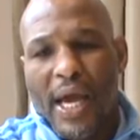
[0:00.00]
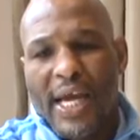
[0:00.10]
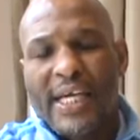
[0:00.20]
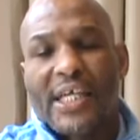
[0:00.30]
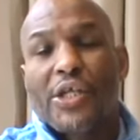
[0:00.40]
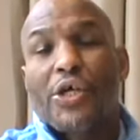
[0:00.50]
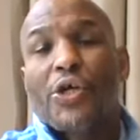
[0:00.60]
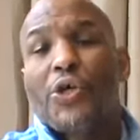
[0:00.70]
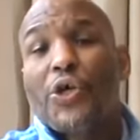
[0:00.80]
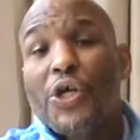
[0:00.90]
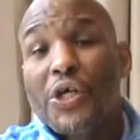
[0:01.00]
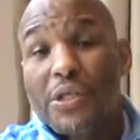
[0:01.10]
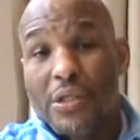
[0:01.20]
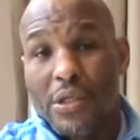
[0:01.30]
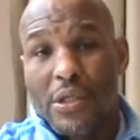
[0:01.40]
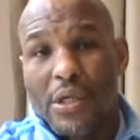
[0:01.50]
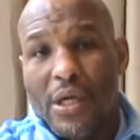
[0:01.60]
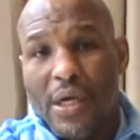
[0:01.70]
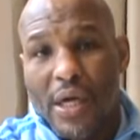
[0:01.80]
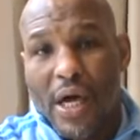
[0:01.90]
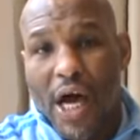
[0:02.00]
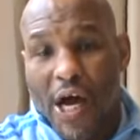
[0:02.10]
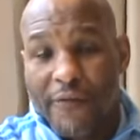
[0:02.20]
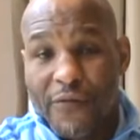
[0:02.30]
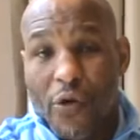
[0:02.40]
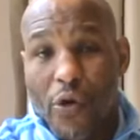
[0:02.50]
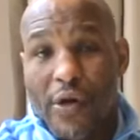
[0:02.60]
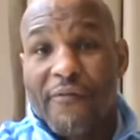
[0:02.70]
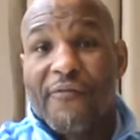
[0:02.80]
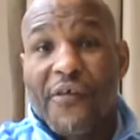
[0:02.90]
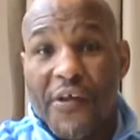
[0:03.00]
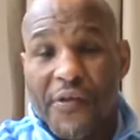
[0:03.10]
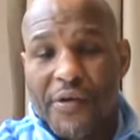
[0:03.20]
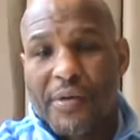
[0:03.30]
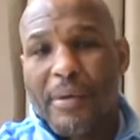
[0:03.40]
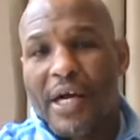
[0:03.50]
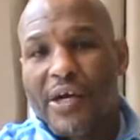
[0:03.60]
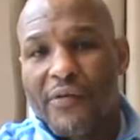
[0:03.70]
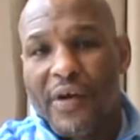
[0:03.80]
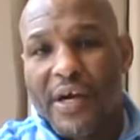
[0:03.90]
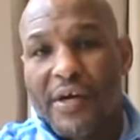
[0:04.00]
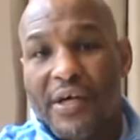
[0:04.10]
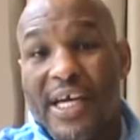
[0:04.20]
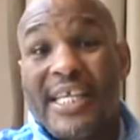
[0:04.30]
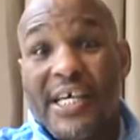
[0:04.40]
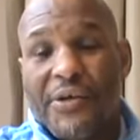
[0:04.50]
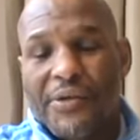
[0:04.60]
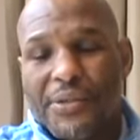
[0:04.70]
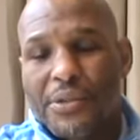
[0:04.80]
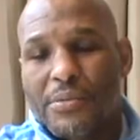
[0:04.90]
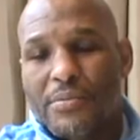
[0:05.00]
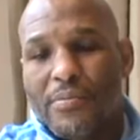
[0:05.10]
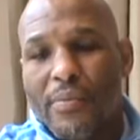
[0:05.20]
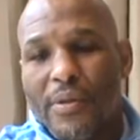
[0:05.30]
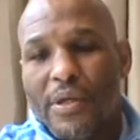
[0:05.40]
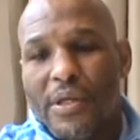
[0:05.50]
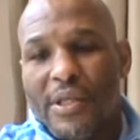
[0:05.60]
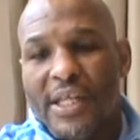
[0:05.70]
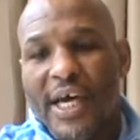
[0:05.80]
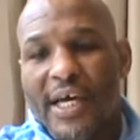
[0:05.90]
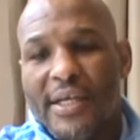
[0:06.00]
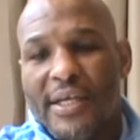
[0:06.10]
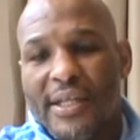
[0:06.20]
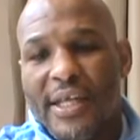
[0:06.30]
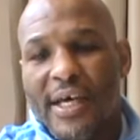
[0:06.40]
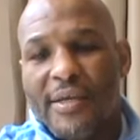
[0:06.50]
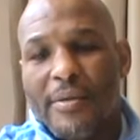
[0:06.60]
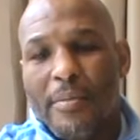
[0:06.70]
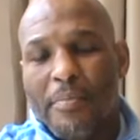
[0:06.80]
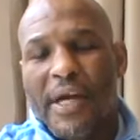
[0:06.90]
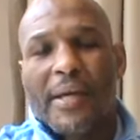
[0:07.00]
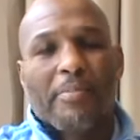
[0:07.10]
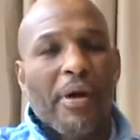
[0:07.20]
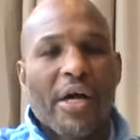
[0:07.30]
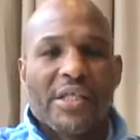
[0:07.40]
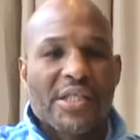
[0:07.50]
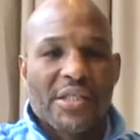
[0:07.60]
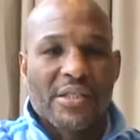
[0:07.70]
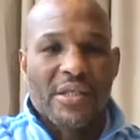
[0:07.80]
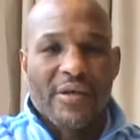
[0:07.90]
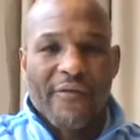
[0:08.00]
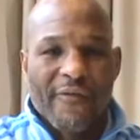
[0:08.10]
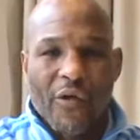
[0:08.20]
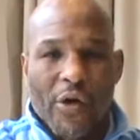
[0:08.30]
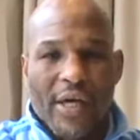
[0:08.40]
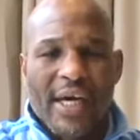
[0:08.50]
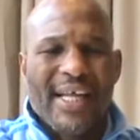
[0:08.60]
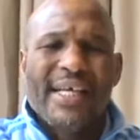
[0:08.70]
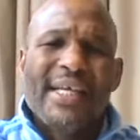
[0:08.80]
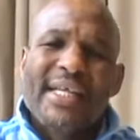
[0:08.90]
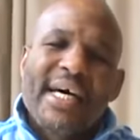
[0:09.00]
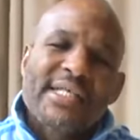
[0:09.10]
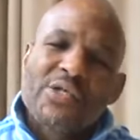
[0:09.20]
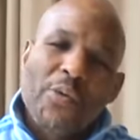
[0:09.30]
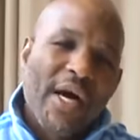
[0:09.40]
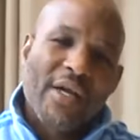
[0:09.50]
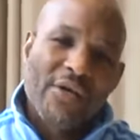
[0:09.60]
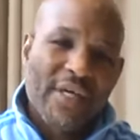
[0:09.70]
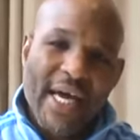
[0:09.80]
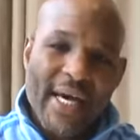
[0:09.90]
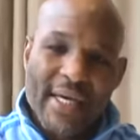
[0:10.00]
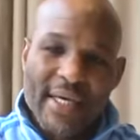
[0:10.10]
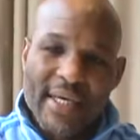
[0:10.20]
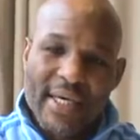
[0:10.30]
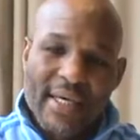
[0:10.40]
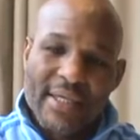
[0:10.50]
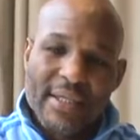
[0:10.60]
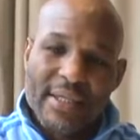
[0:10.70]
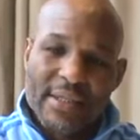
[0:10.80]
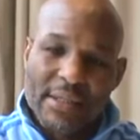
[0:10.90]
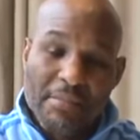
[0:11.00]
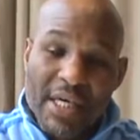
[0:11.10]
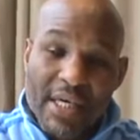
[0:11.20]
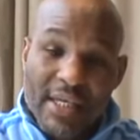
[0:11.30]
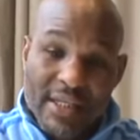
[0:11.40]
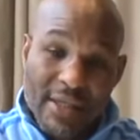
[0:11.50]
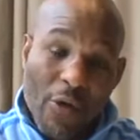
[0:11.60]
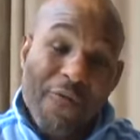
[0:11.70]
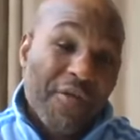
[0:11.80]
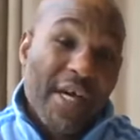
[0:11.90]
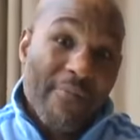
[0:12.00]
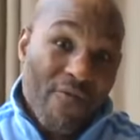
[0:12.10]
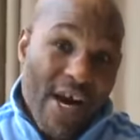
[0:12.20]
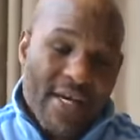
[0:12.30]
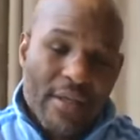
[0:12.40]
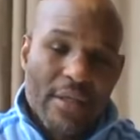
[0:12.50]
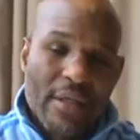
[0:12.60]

and get the good out of going further in my career in years than, than being punished for it. And, and that's the way I look at it. And, and to me, and hopefully I'm right,